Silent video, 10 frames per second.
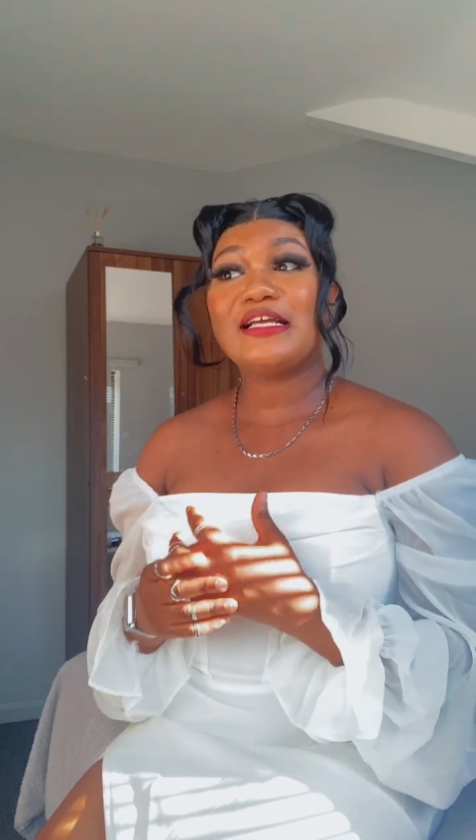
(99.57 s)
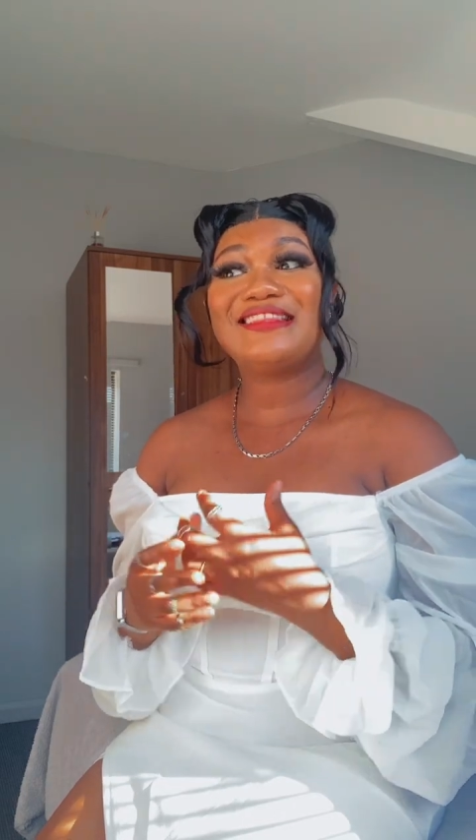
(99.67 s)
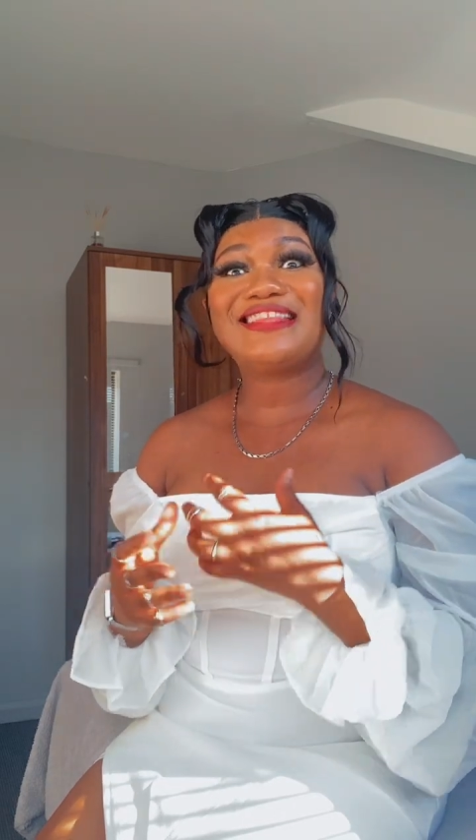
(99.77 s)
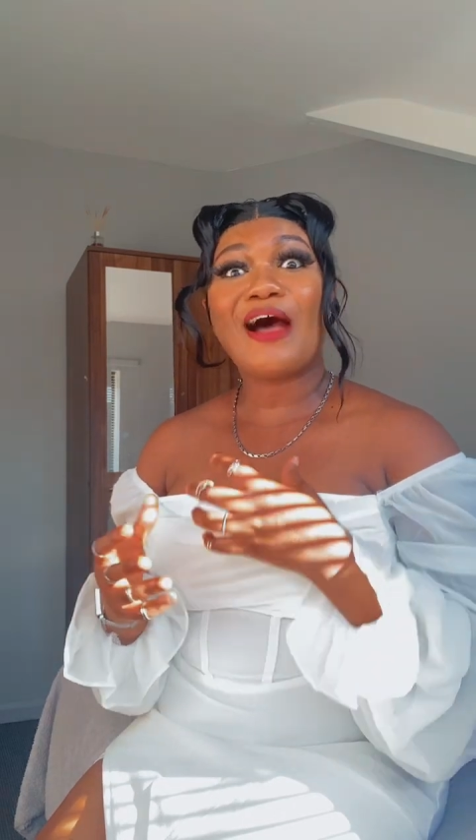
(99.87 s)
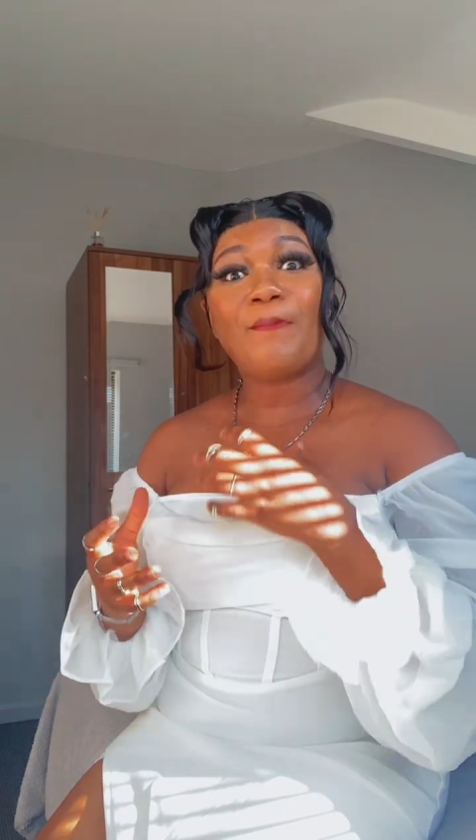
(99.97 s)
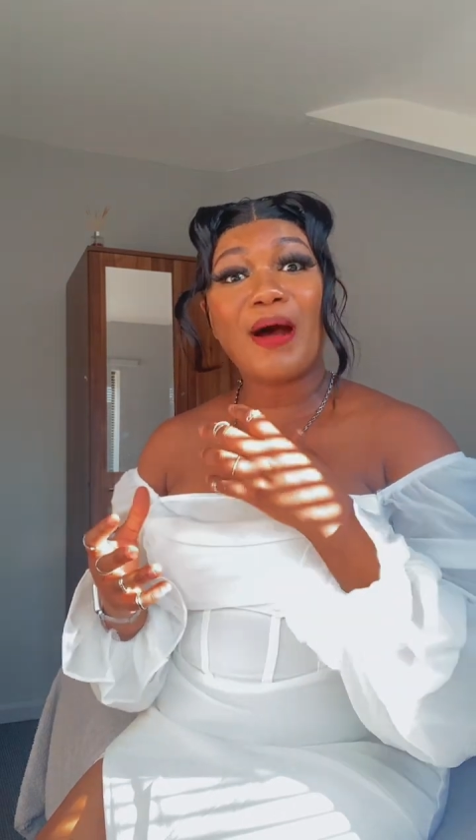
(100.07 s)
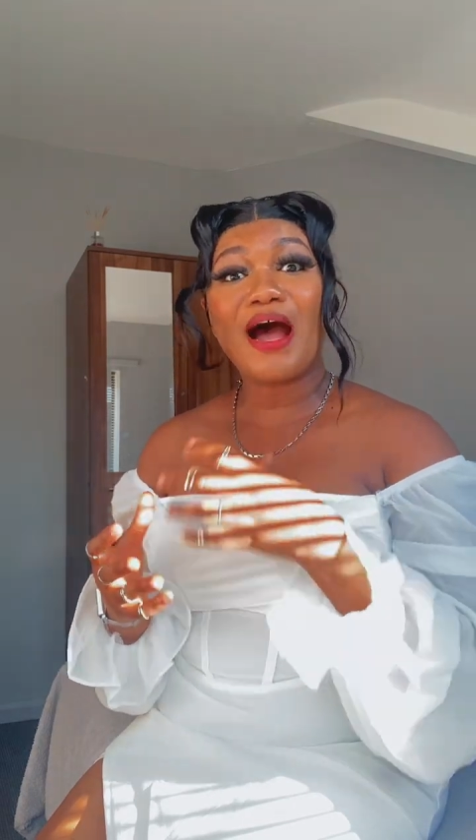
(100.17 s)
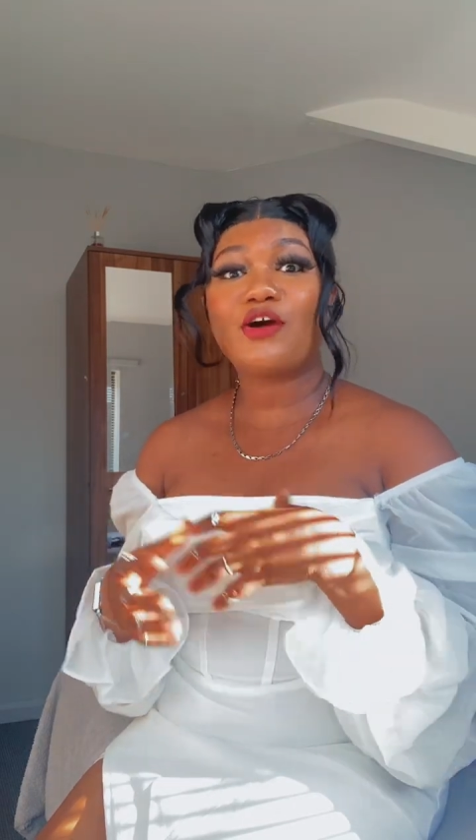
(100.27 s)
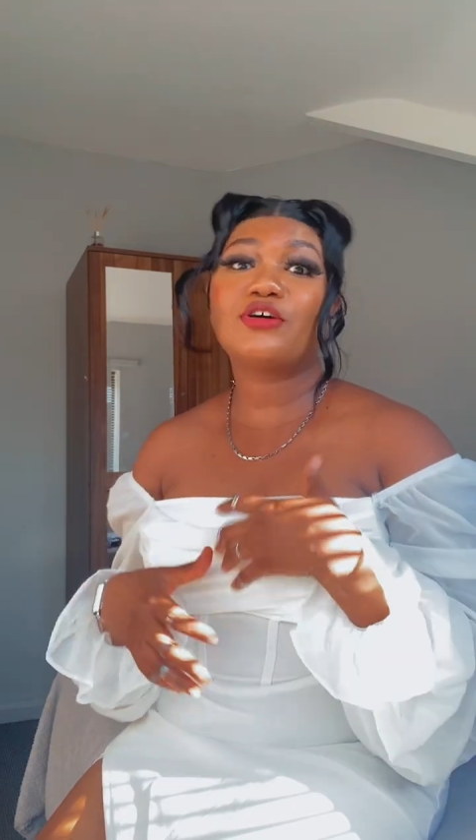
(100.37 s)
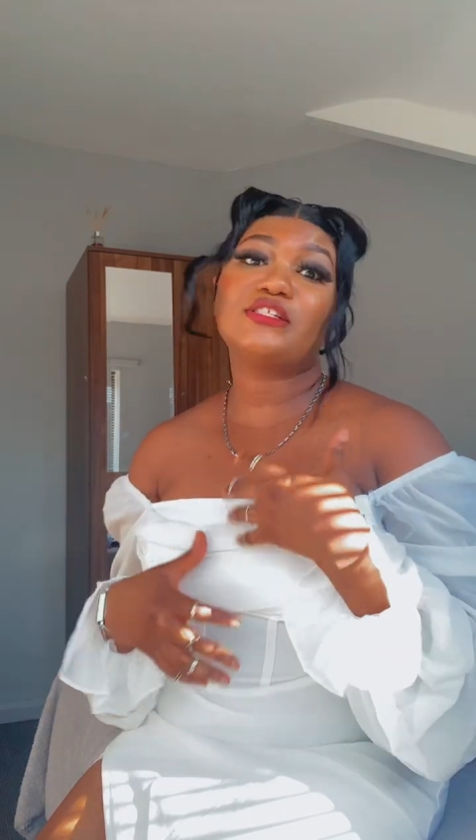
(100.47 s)
that
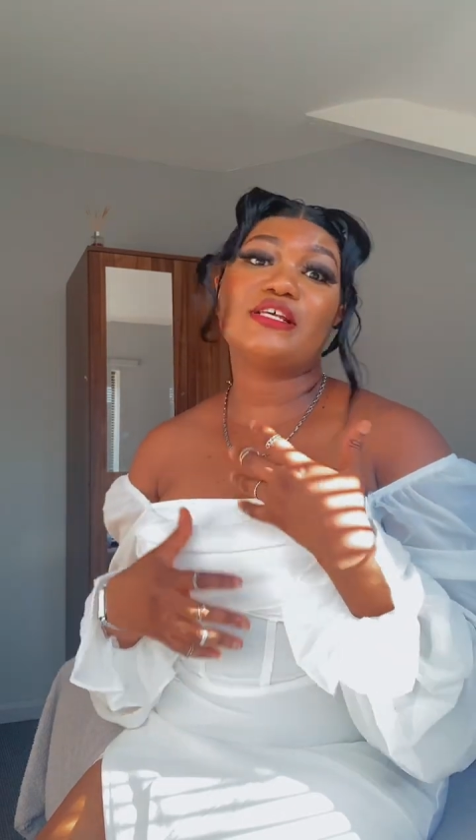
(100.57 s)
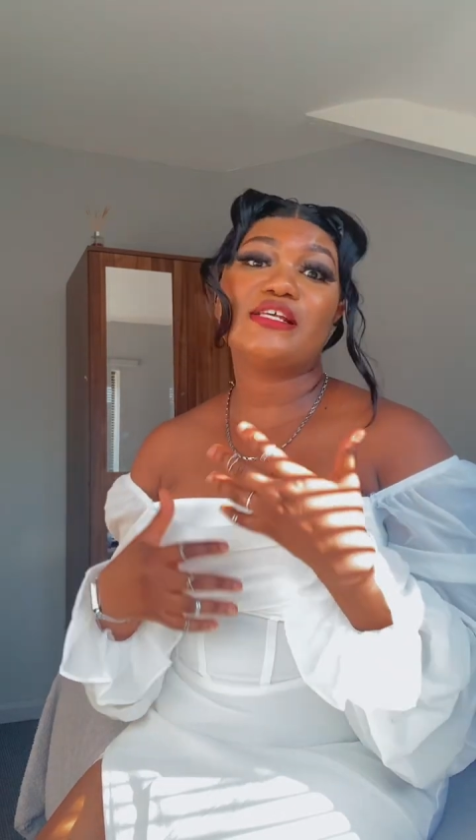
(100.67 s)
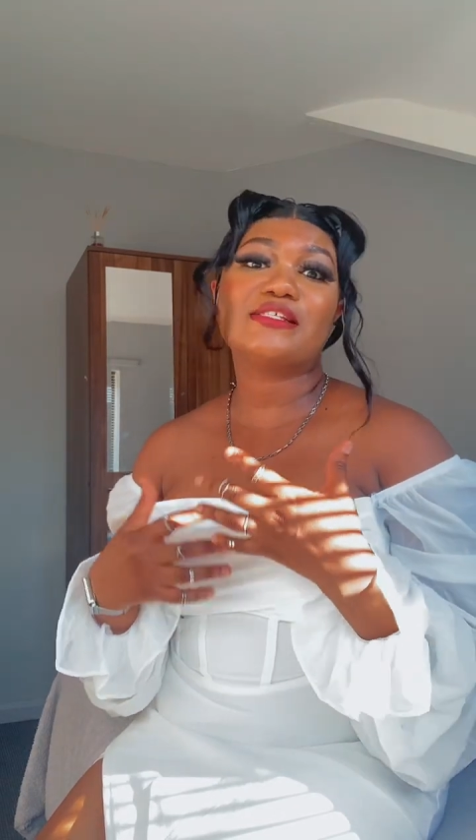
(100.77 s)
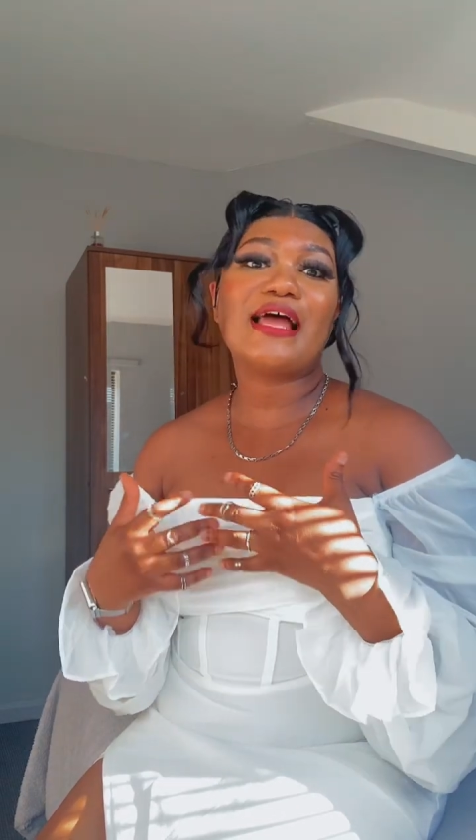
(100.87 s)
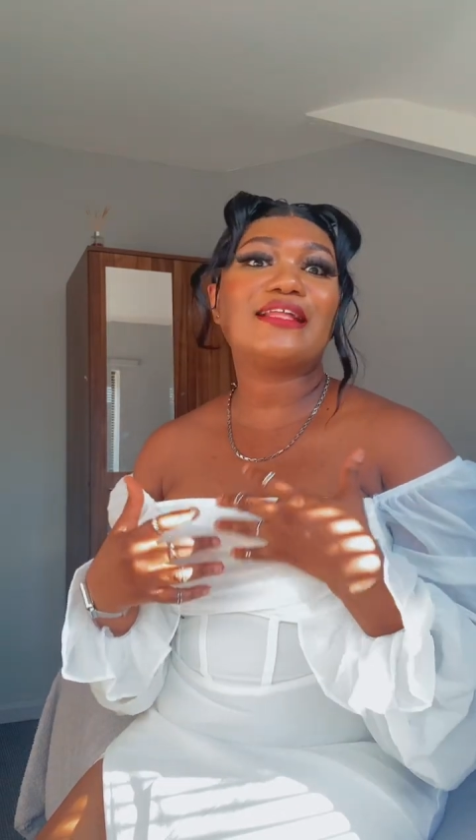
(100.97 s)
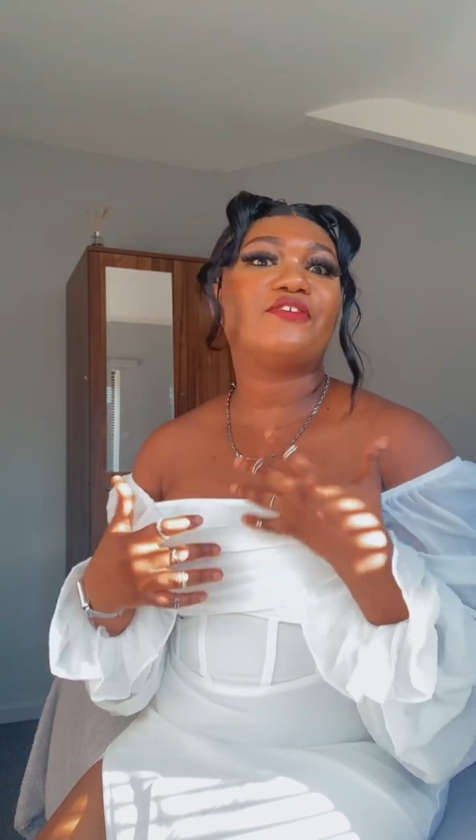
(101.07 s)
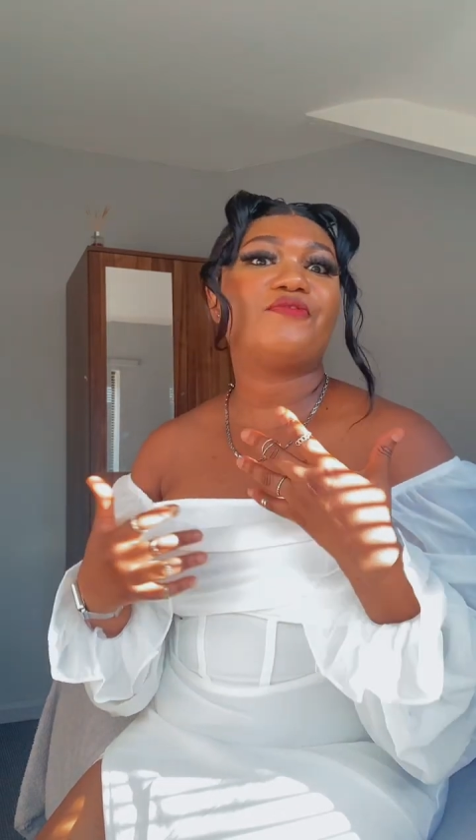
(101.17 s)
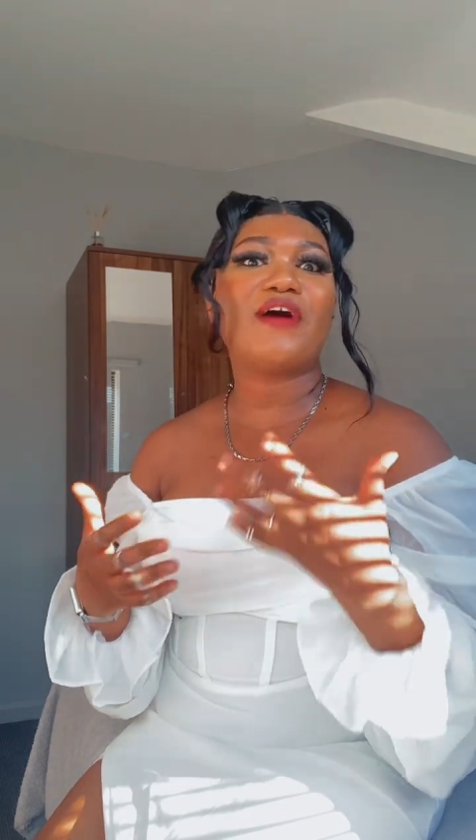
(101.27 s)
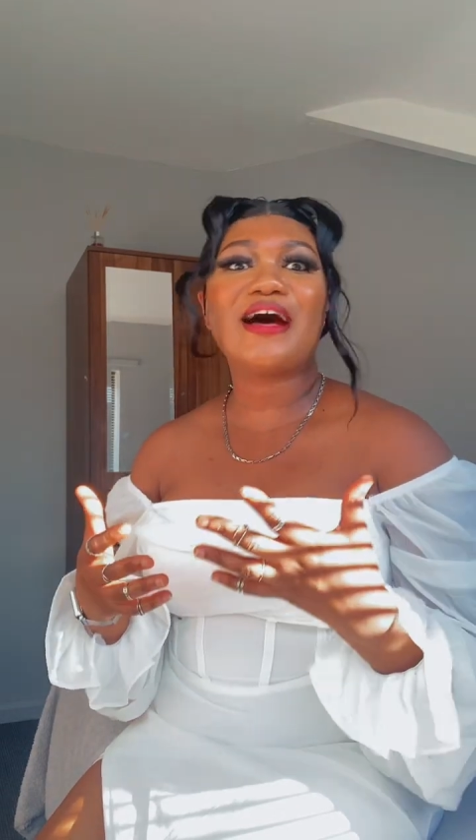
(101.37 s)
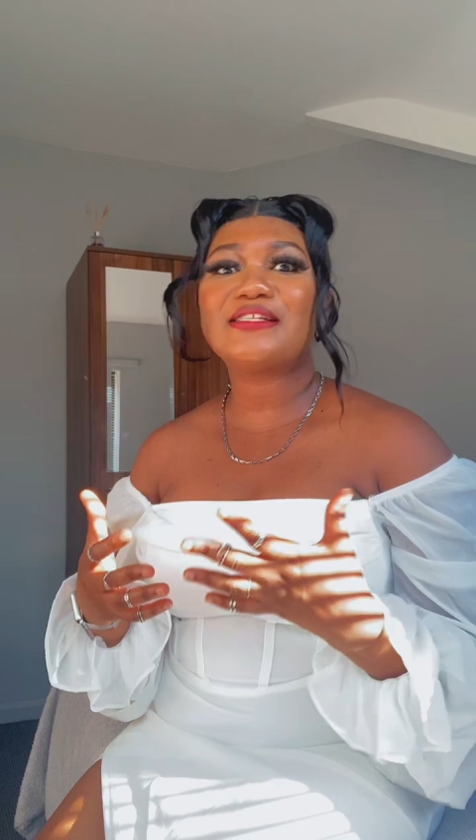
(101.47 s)
part contains like the
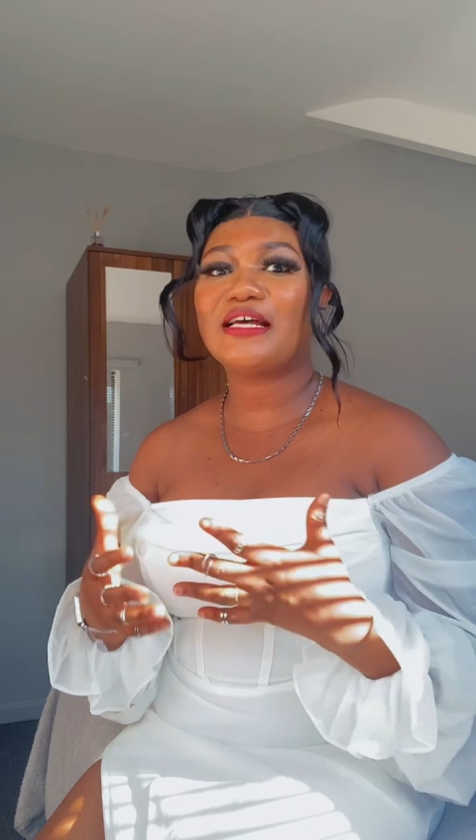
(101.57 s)
fat